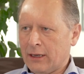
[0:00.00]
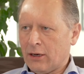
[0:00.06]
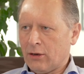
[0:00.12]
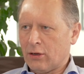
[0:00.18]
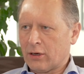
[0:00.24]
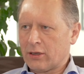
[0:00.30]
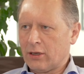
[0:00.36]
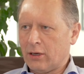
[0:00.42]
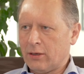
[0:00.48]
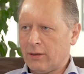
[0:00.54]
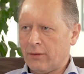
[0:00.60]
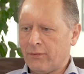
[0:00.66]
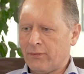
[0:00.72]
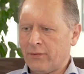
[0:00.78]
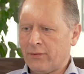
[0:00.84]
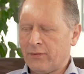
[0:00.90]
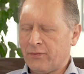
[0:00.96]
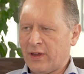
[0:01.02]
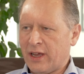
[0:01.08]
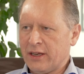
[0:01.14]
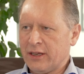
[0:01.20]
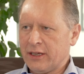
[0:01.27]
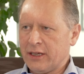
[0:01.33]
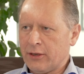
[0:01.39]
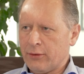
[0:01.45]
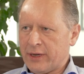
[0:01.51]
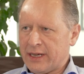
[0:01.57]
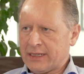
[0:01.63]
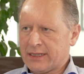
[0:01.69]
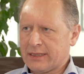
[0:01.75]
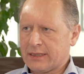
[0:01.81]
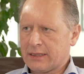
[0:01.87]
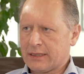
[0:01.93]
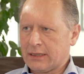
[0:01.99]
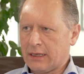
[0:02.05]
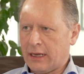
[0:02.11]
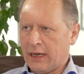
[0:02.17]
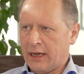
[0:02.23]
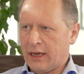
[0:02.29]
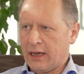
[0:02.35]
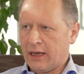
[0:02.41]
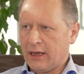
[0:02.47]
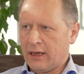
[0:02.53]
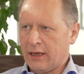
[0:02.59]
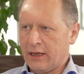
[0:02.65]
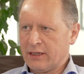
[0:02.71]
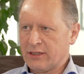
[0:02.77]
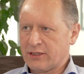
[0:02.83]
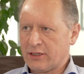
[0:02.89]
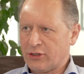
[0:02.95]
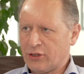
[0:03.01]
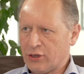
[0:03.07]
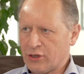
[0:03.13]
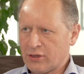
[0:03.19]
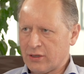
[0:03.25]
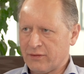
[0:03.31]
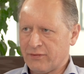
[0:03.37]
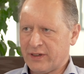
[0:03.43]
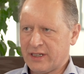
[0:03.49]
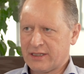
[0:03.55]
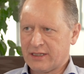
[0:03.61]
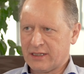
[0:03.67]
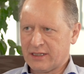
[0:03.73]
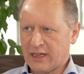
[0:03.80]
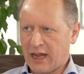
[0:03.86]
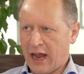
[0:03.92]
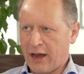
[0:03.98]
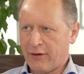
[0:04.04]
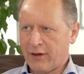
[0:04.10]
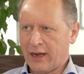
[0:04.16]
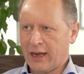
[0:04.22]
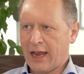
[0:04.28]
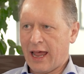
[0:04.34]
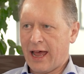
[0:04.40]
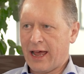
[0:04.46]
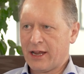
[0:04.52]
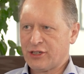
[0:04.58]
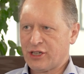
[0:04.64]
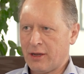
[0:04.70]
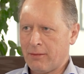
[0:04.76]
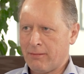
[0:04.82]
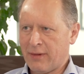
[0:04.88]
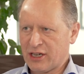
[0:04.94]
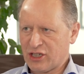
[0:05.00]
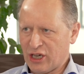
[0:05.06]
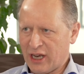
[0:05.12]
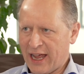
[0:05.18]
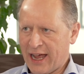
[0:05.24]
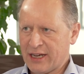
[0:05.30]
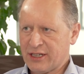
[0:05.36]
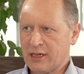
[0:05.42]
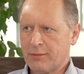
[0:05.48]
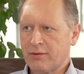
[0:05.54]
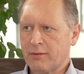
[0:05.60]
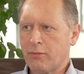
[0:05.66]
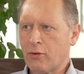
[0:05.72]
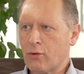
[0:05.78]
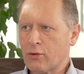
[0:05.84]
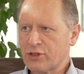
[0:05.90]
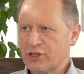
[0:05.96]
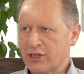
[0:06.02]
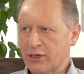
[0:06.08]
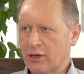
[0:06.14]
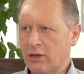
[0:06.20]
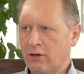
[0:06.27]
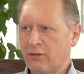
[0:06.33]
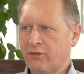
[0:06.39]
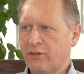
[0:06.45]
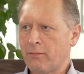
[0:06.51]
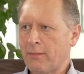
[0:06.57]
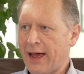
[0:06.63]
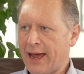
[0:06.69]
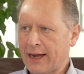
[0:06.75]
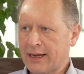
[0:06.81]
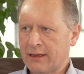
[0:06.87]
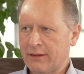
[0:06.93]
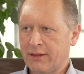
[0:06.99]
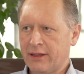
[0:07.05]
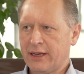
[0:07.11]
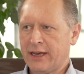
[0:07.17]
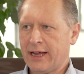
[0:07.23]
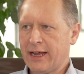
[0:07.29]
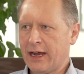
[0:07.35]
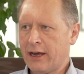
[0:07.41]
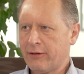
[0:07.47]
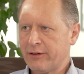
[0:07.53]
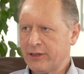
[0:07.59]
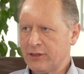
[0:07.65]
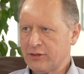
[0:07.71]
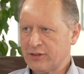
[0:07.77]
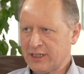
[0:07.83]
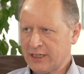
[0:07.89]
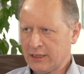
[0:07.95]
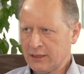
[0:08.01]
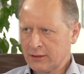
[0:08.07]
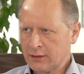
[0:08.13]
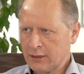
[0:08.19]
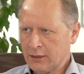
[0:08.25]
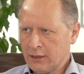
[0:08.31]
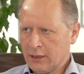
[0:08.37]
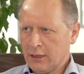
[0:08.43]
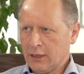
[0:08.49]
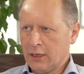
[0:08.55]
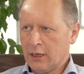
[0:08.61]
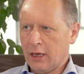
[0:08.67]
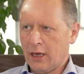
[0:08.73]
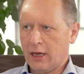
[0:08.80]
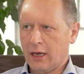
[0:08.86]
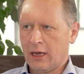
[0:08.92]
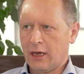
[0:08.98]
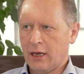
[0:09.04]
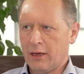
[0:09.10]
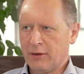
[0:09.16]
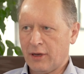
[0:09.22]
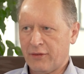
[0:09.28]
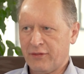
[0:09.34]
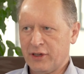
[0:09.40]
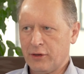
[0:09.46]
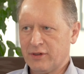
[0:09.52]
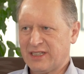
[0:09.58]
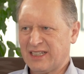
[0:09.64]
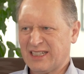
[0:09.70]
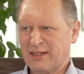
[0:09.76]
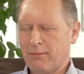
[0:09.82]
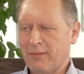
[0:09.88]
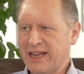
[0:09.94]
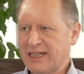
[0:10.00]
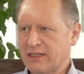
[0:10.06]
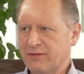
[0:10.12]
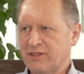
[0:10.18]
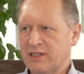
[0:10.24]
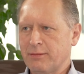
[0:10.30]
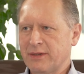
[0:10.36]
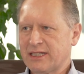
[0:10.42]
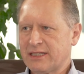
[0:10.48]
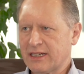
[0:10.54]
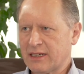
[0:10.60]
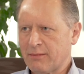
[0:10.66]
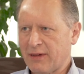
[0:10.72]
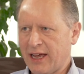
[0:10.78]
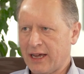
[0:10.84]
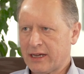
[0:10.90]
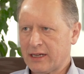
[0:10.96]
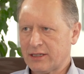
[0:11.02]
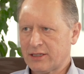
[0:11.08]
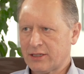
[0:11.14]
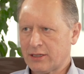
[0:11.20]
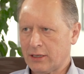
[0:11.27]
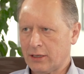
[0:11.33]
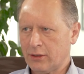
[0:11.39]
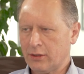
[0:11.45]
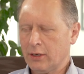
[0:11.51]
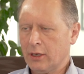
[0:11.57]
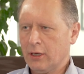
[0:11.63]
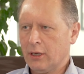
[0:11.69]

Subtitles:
Look, in the US, institutional investors are a much larger proportion of the market than they are in New Zealand. The US is a massive domestic market, so